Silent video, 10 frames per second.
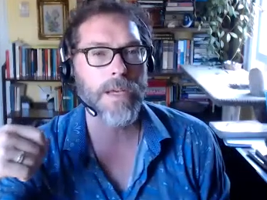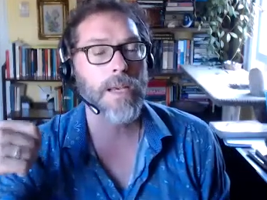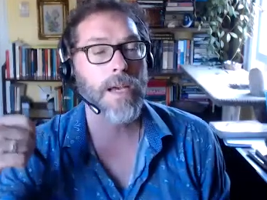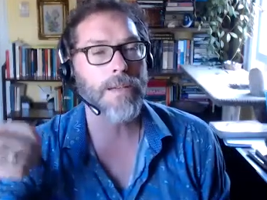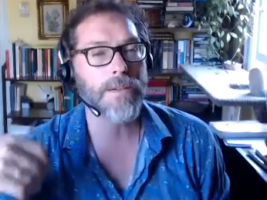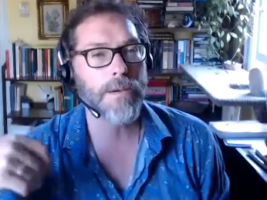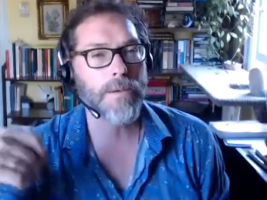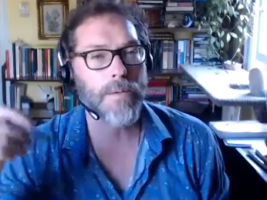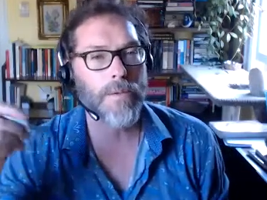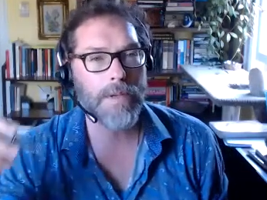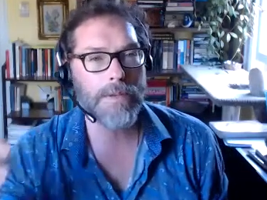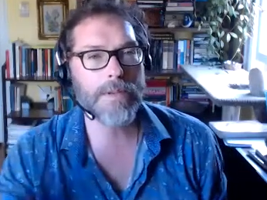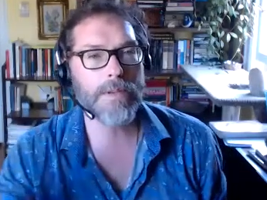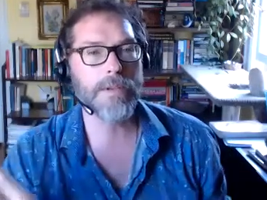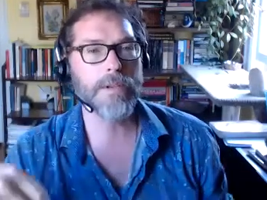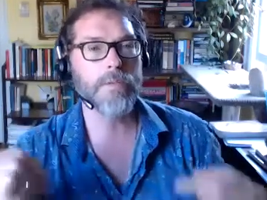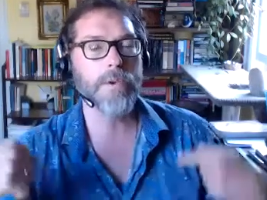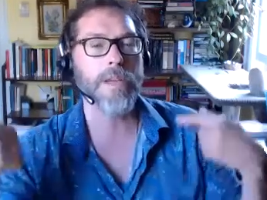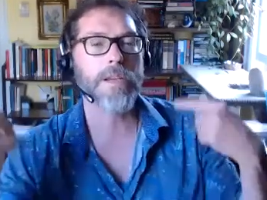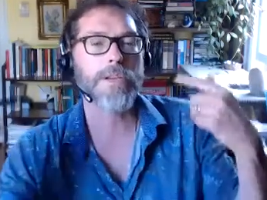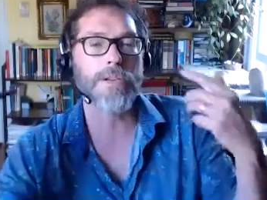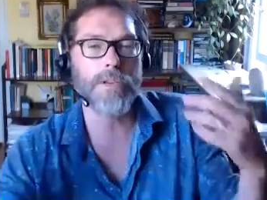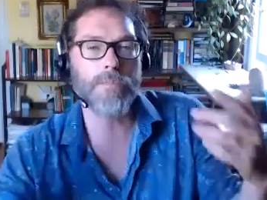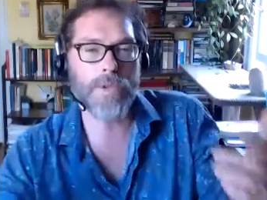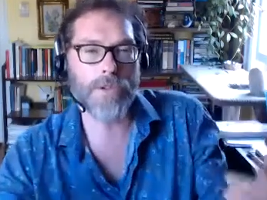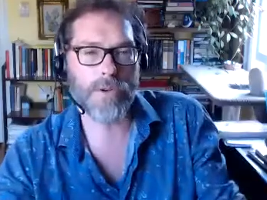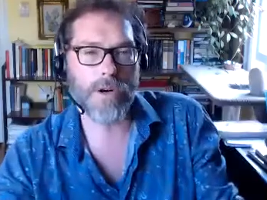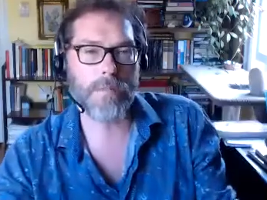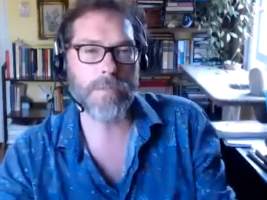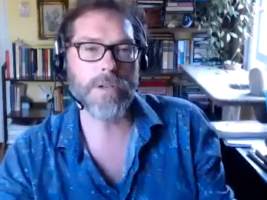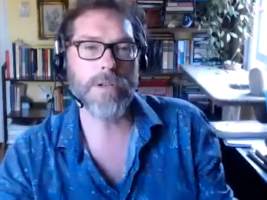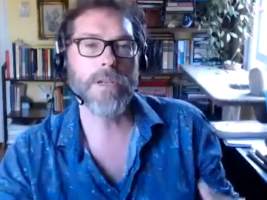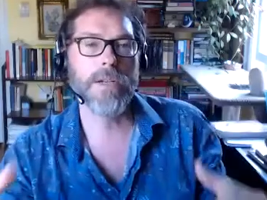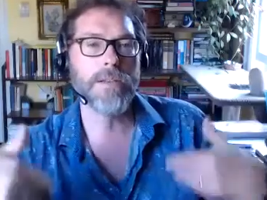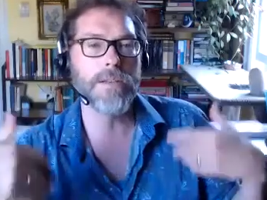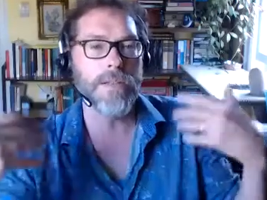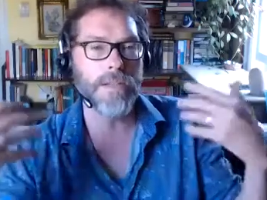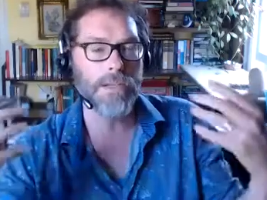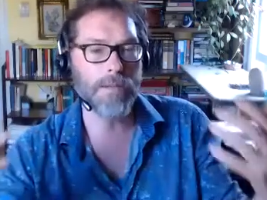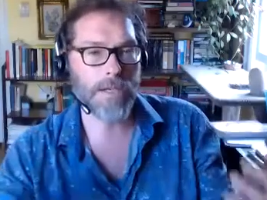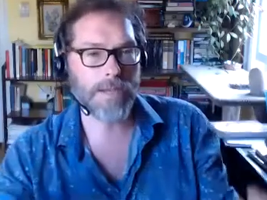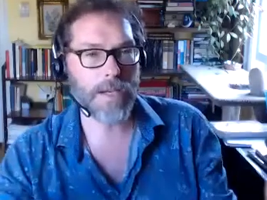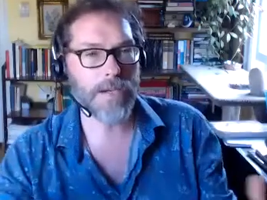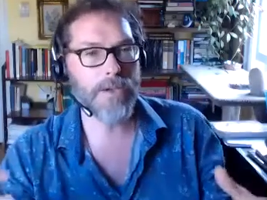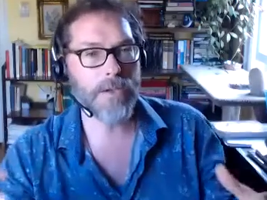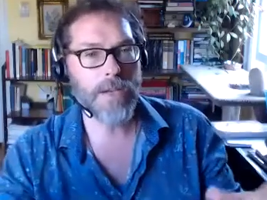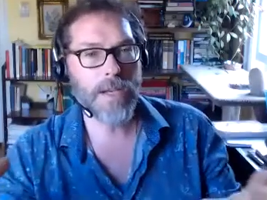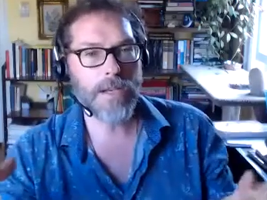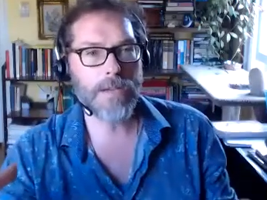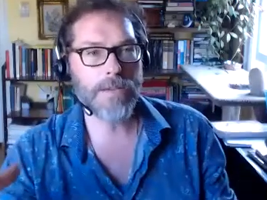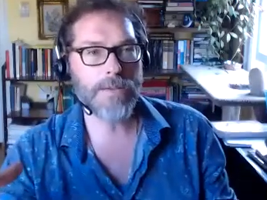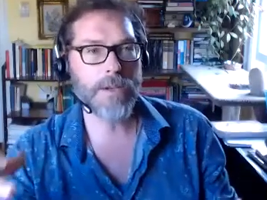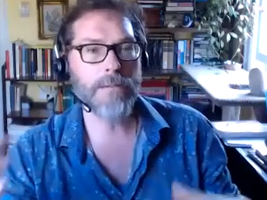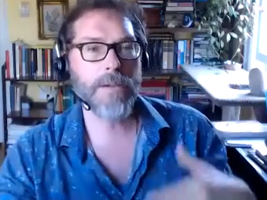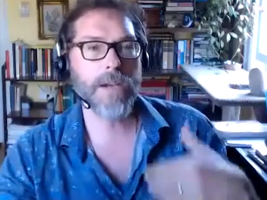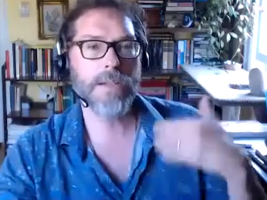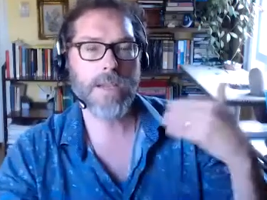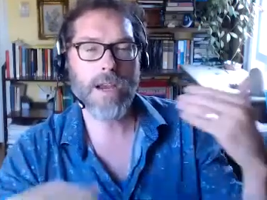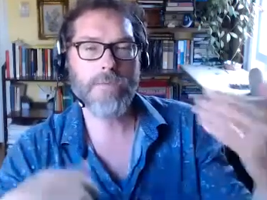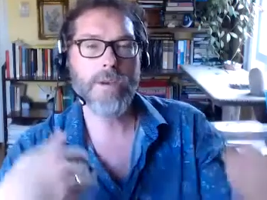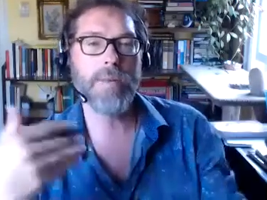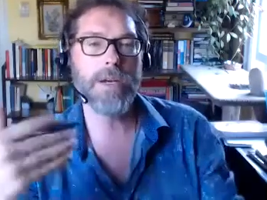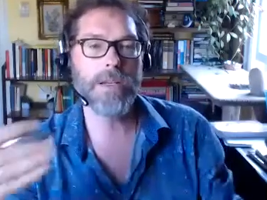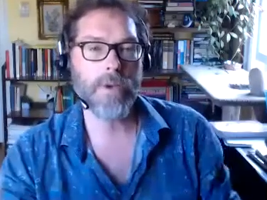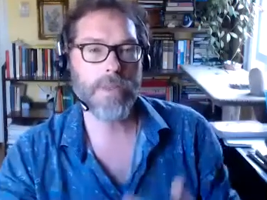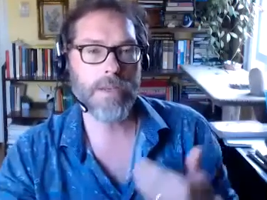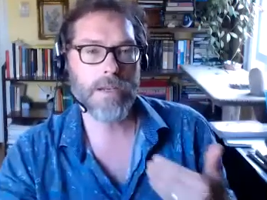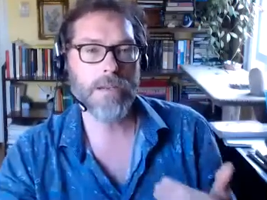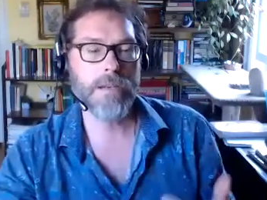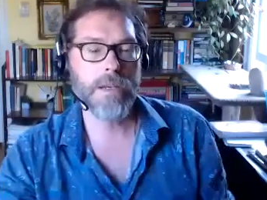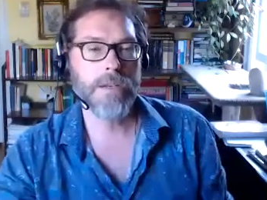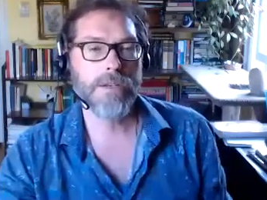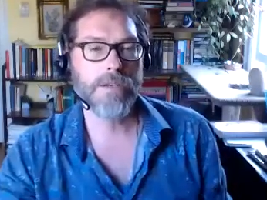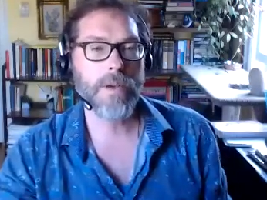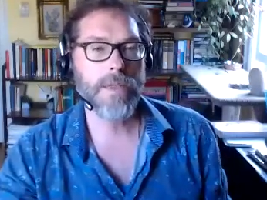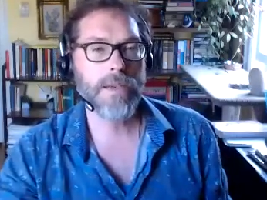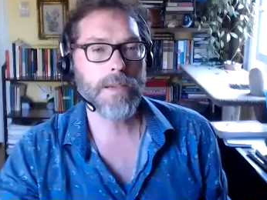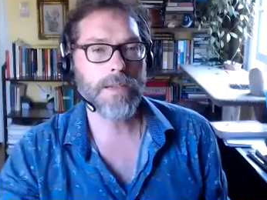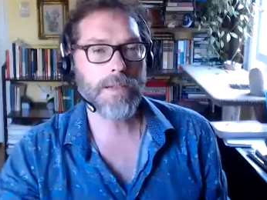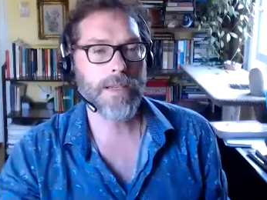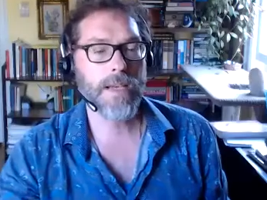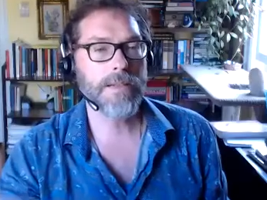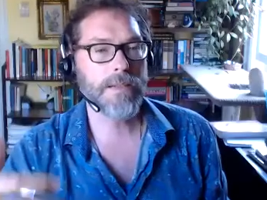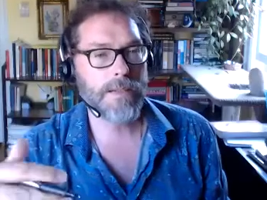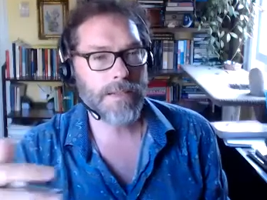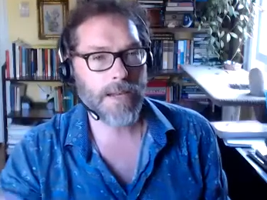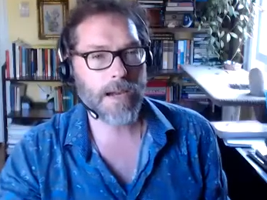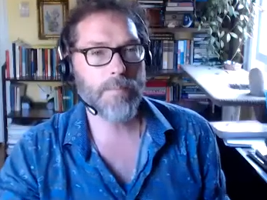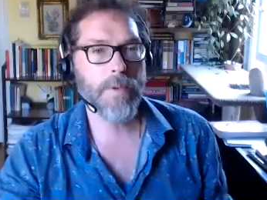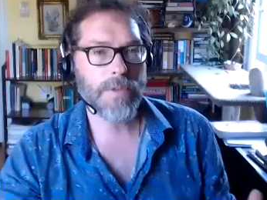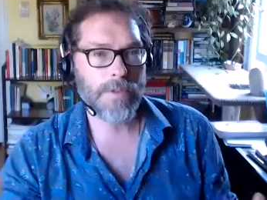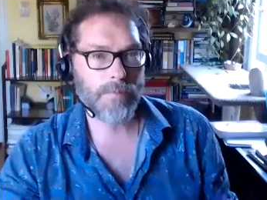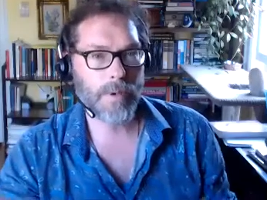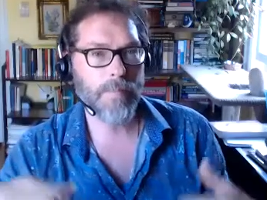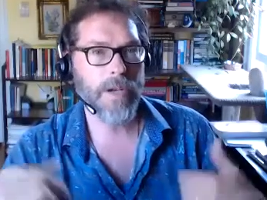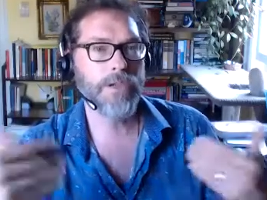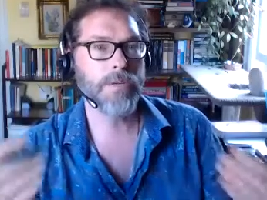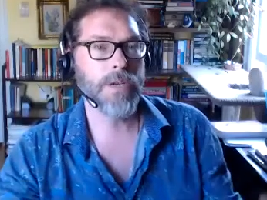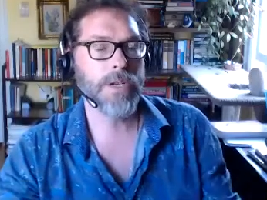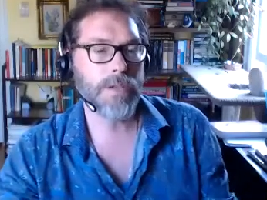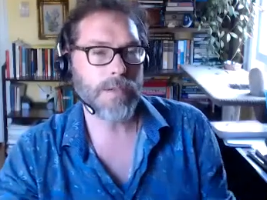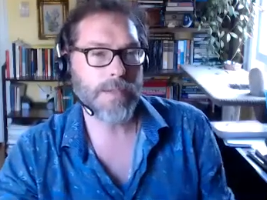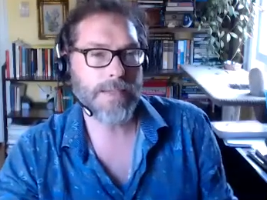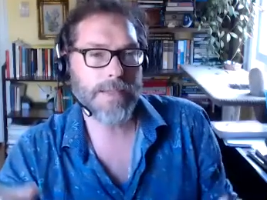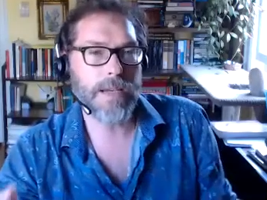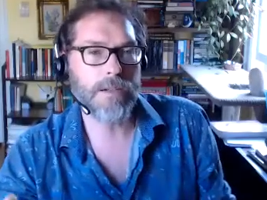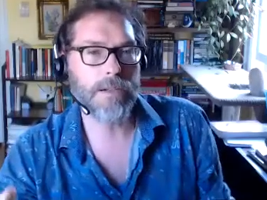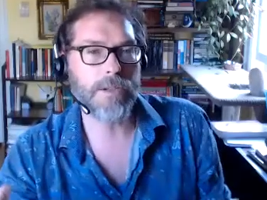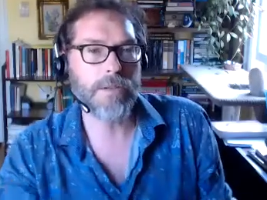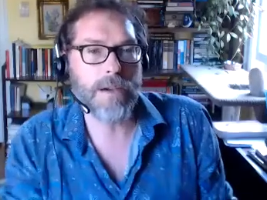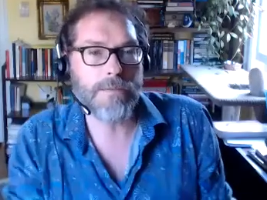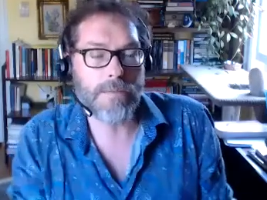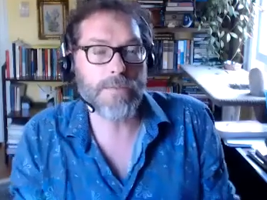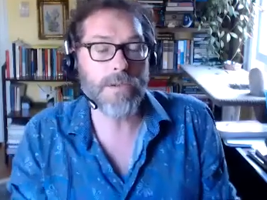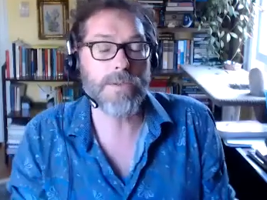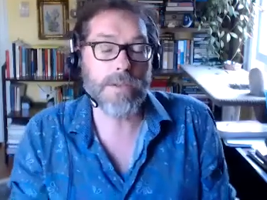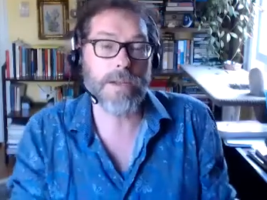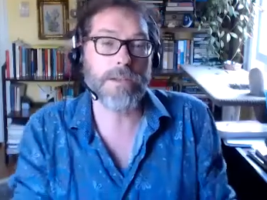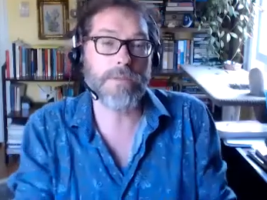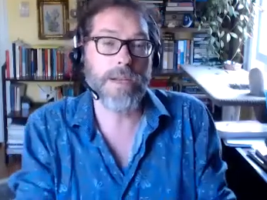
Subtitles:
And so this is a relationship. The trauma and the dehumanization is affecting everybody within it. So I think in a sense, to stop this perpetuation, this cycle, you have to first kind of